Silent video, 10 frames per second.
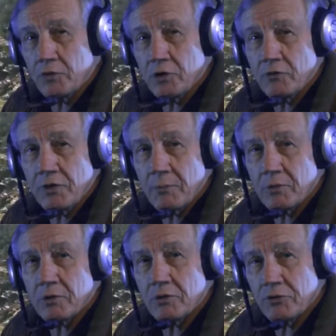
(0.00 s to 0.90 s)
over
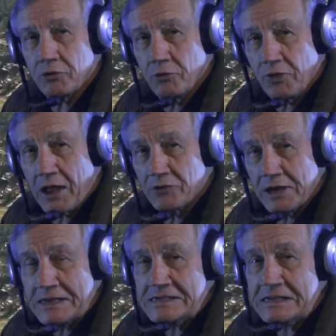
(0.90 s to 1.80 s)
November
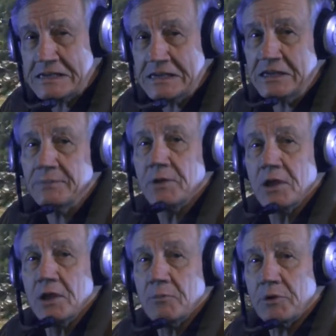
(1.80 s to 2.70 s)
2018,
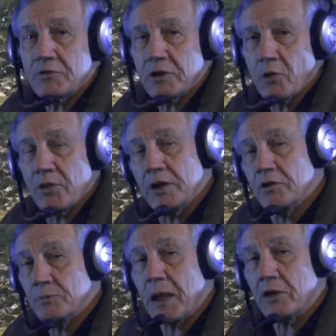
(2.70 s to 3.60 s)
but slower
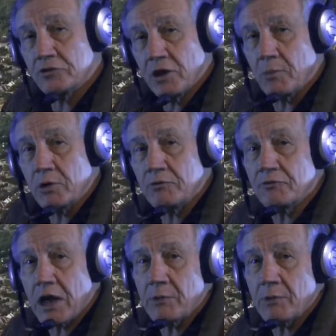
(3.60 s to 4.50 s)
than this past
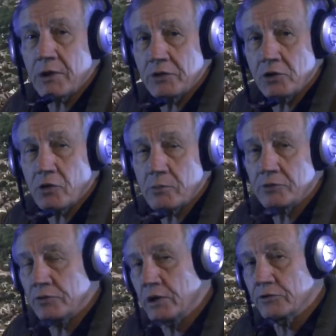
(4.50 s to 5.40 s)
summer following the
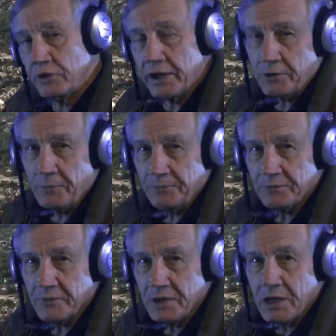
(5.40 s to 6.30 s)
normal sales cycle.
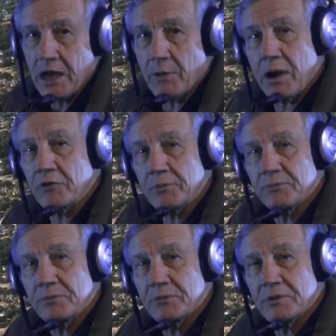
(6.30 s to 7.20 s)

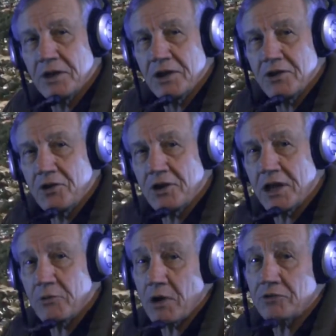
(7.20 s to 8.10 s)
However, year to
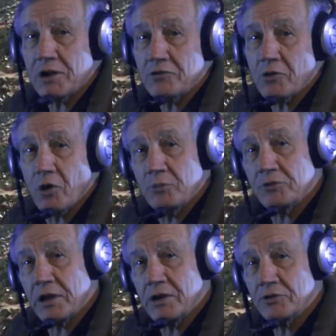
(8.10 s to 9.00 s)
date residential home
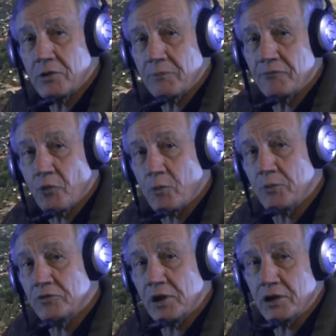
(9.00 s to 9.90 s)
sales are up
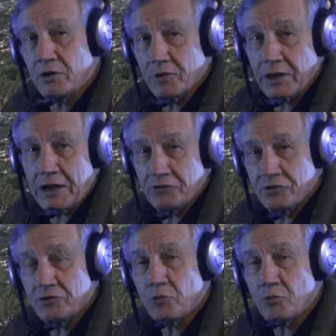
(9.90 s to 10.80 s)
4% over
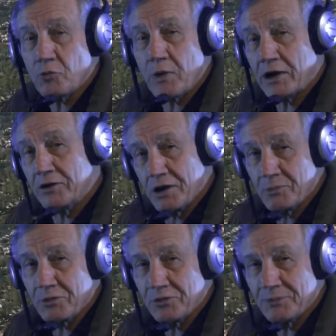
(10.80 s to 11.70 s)
last year's record
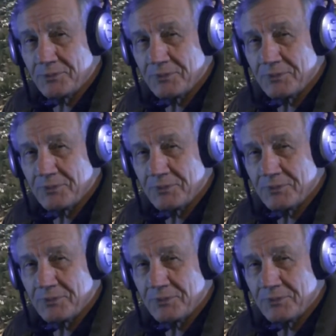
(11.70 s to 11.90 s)
numbers.